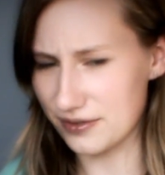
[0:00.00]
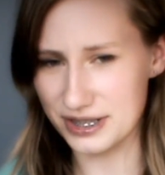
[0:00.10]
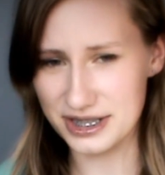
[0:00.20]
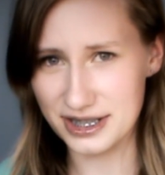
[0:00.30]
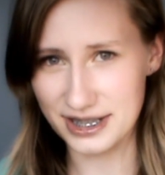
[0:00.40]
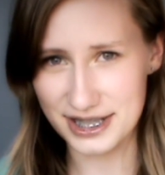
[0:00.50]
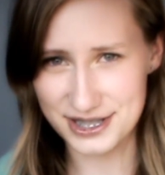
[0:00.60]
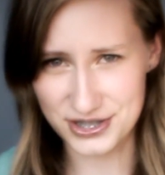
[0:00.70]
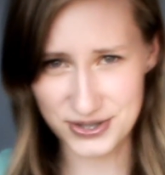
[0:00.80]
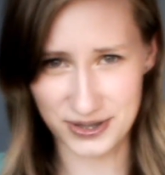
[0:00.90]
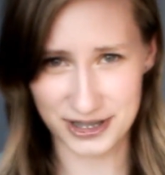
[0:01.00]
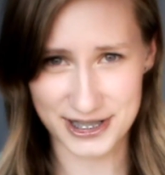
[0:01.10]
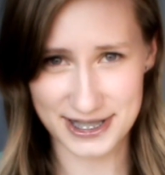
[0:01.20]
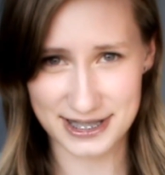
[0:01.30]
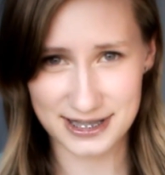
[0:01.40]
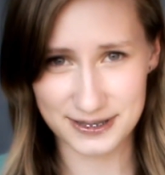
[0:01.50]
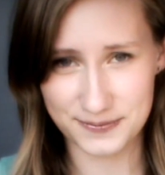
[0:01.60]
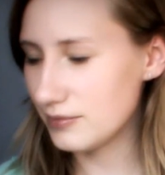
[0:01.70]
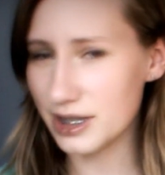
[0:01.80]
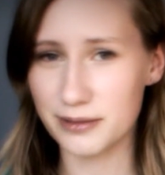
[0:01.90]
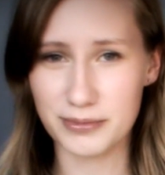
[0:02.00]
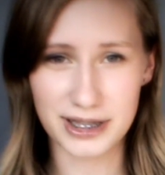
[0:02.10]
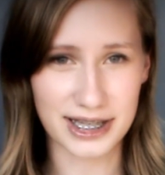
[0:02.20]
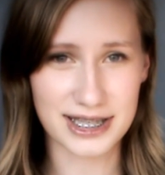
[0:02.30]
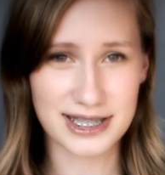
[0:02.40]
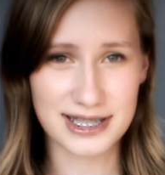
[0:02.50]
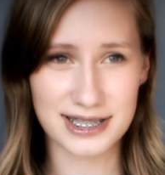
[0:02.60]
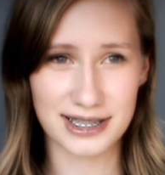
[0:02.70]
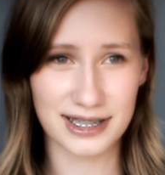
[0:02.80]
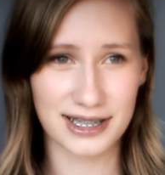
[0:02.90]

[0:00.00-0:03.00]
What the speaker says: I think. Yes, it's two hearts, isn't it? Plus,